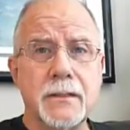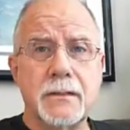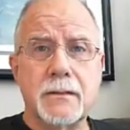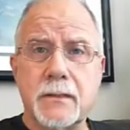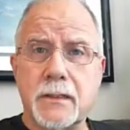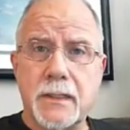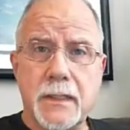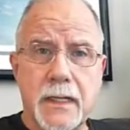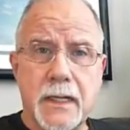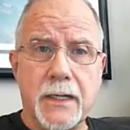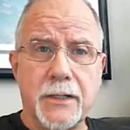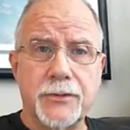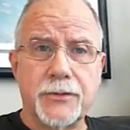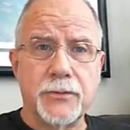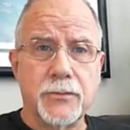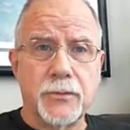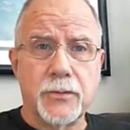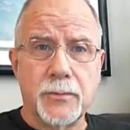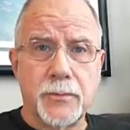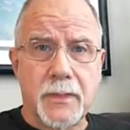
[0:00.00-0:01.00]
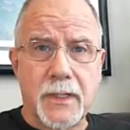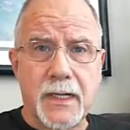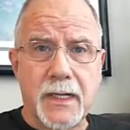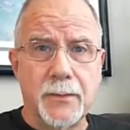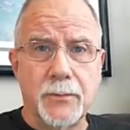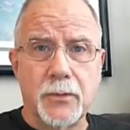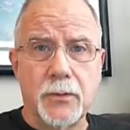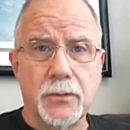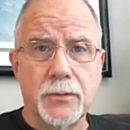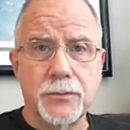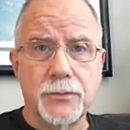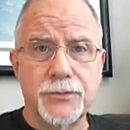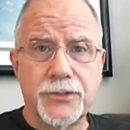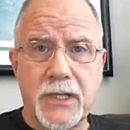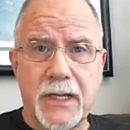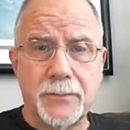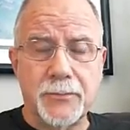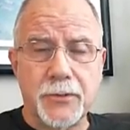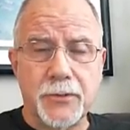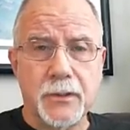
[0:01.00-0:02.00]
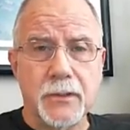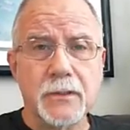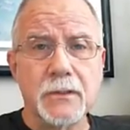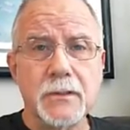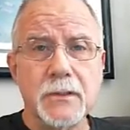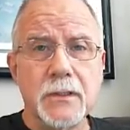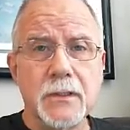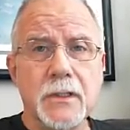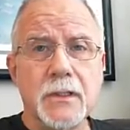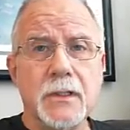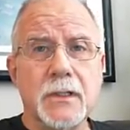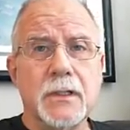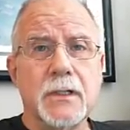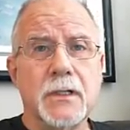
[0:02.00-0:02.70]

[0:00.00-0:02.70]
in an actual Bible chapter.